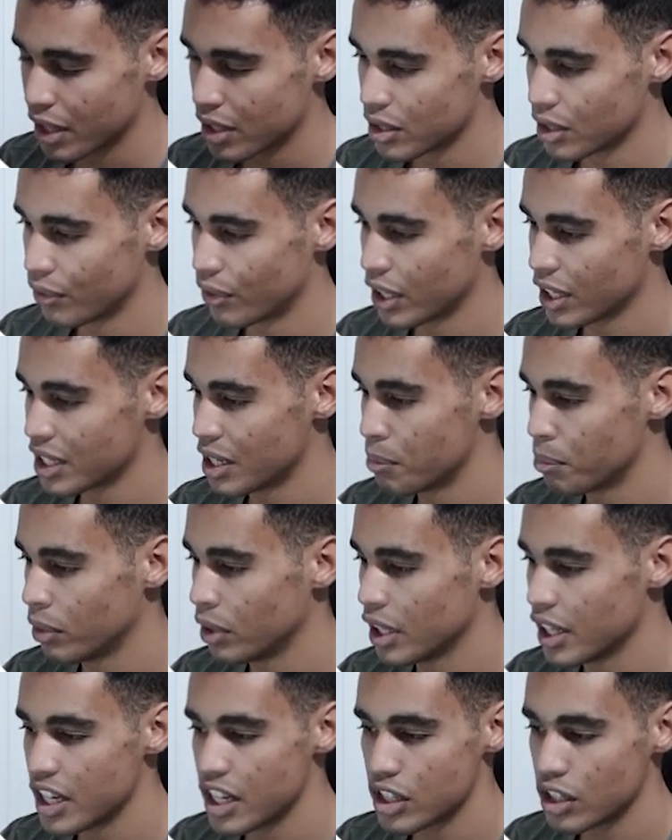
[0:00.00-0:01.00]
So for
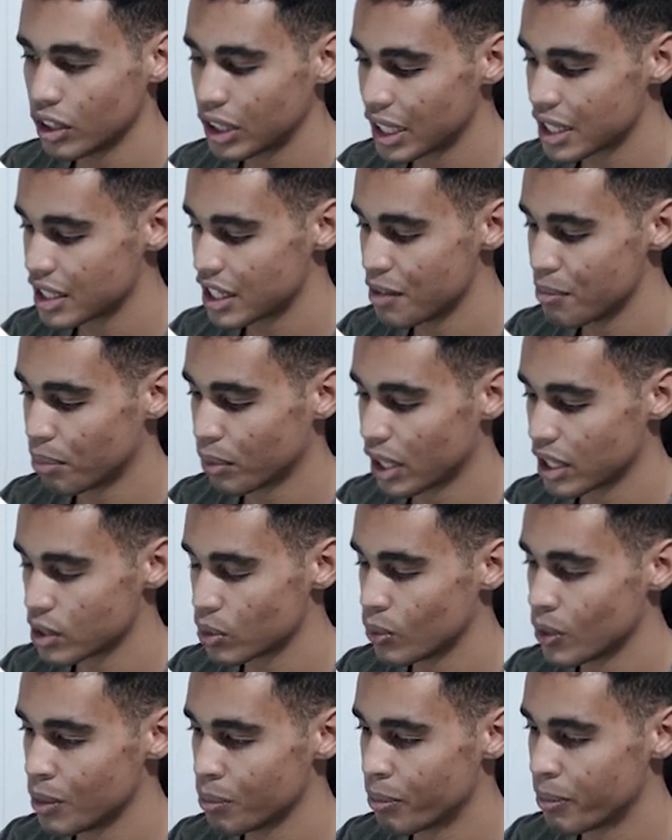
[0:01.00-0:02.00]
example, it is not as simple as
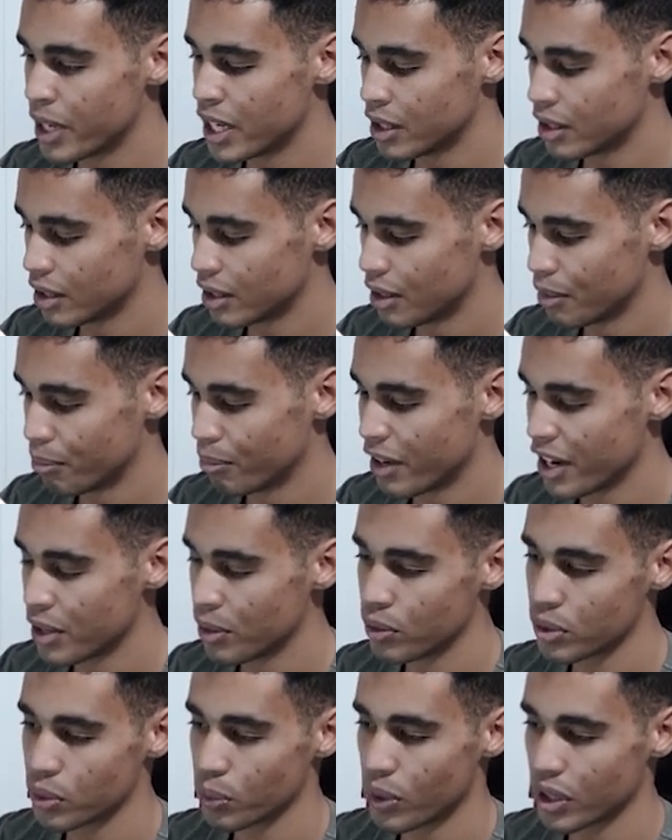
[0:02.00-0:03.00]
doing bid
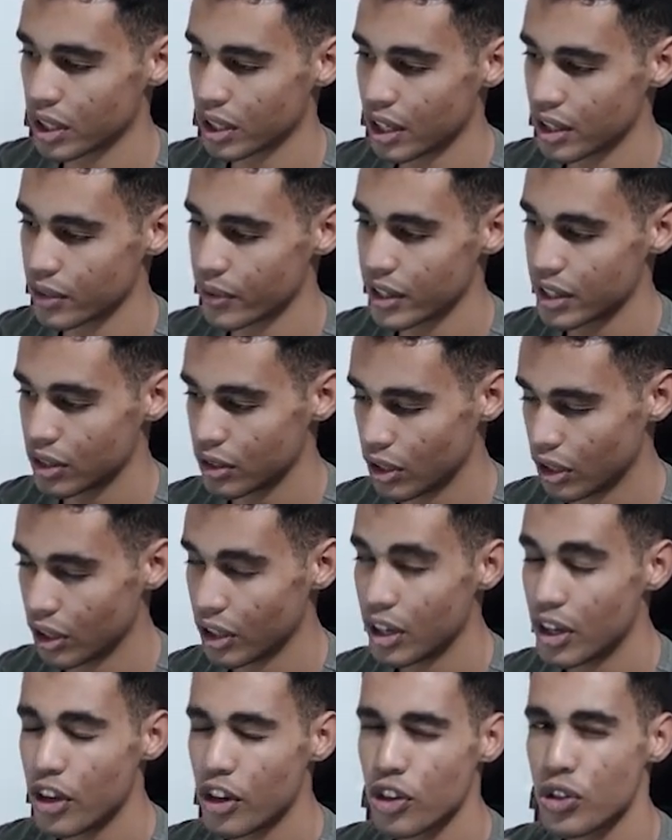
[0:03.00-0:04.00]
minus 100. No,
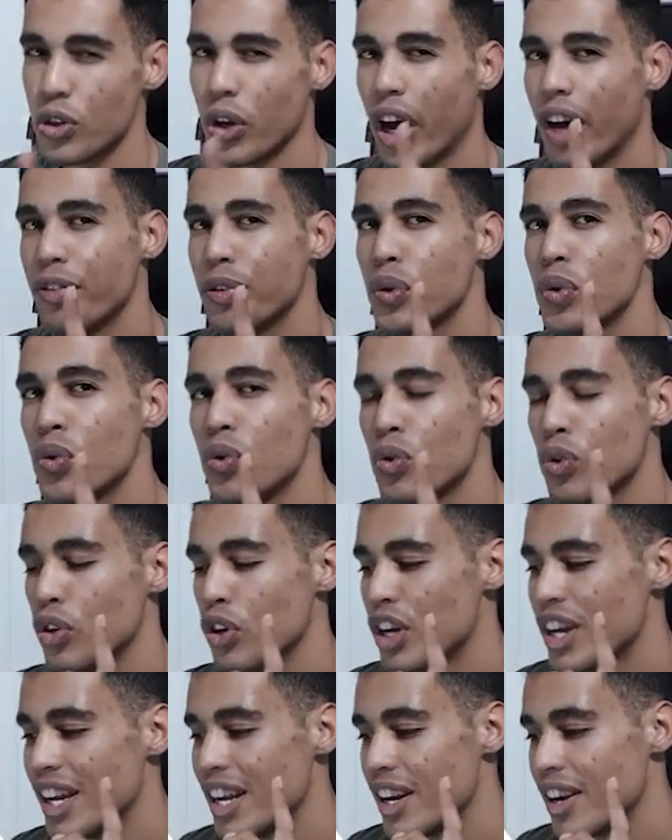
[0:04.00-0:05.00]
you have to
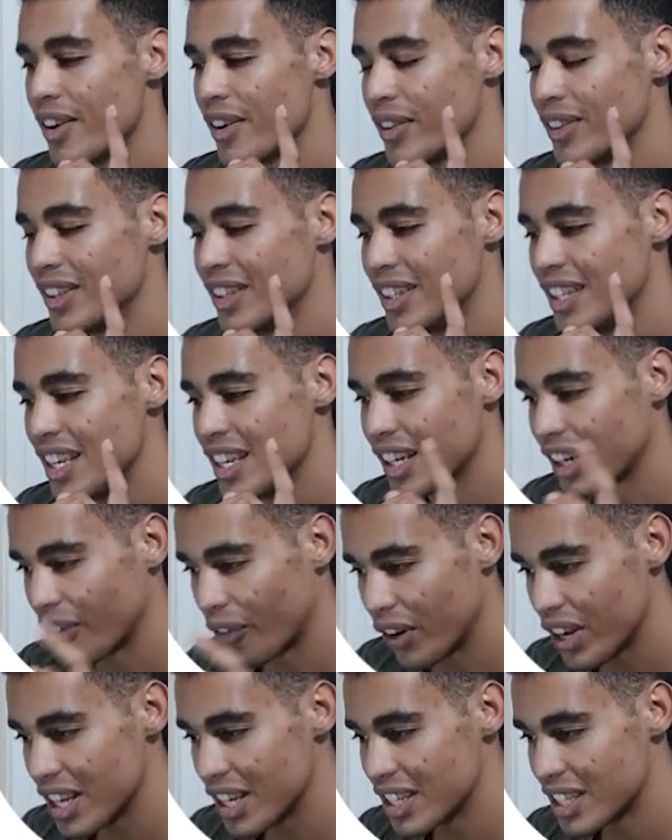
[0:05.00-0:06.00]

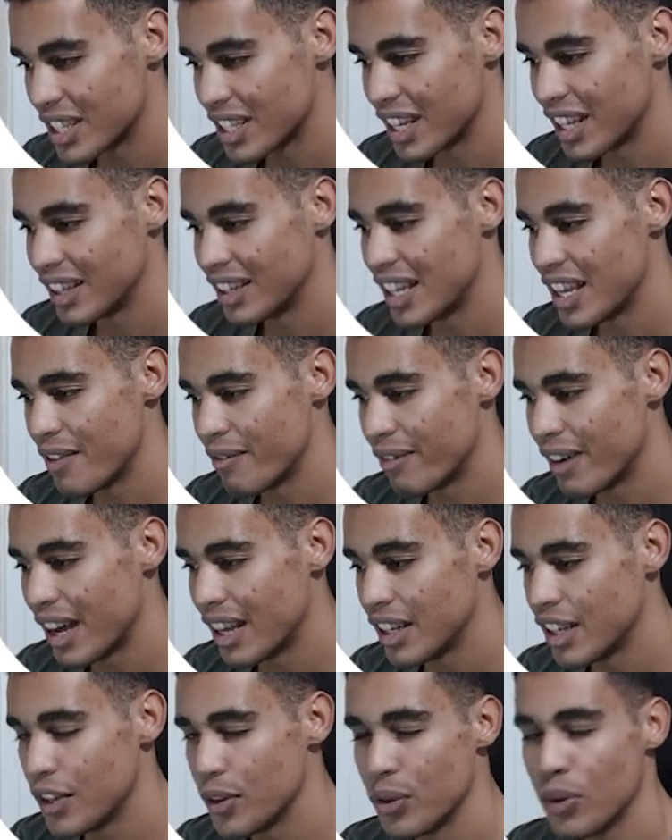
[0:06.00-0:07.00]
decrease the
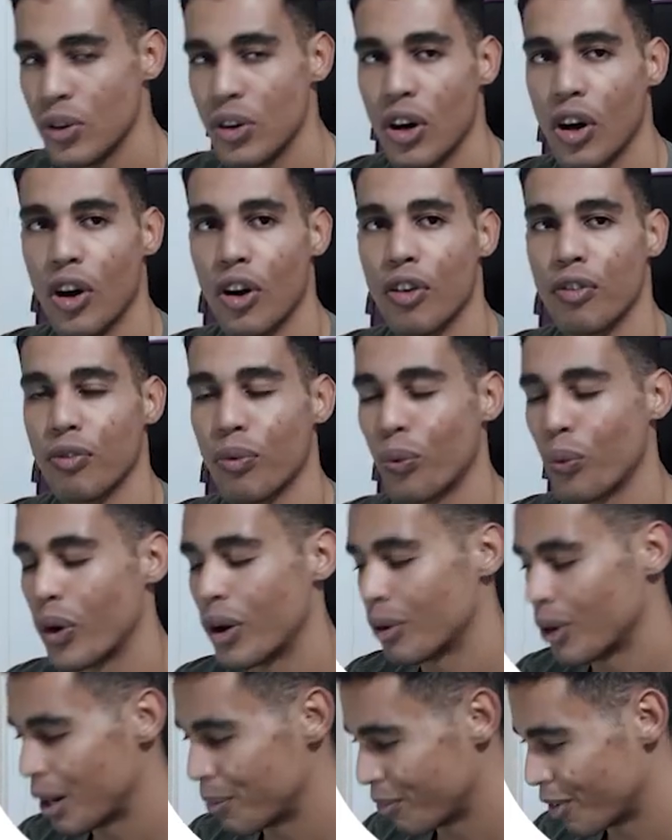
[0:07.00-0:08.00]
value of
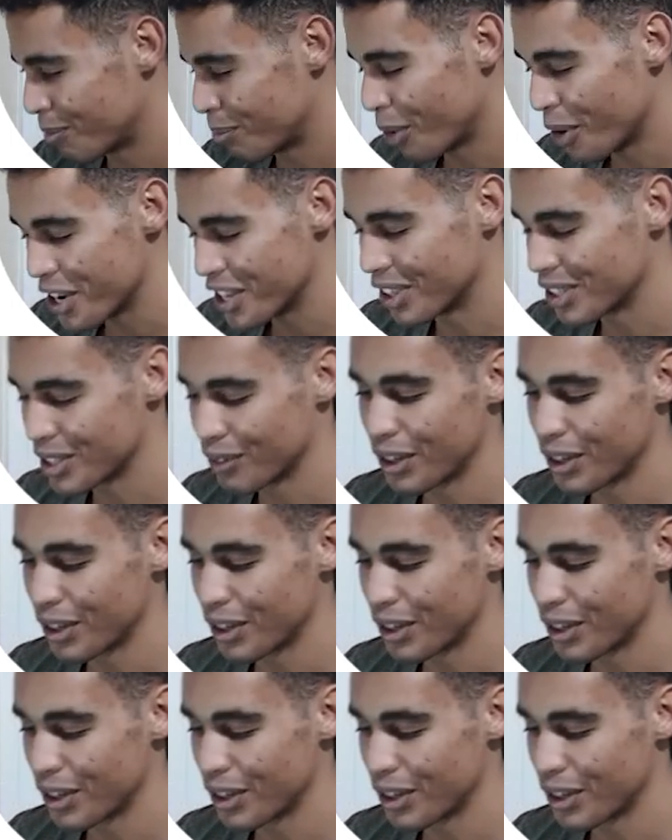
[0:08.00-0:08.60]
a point. So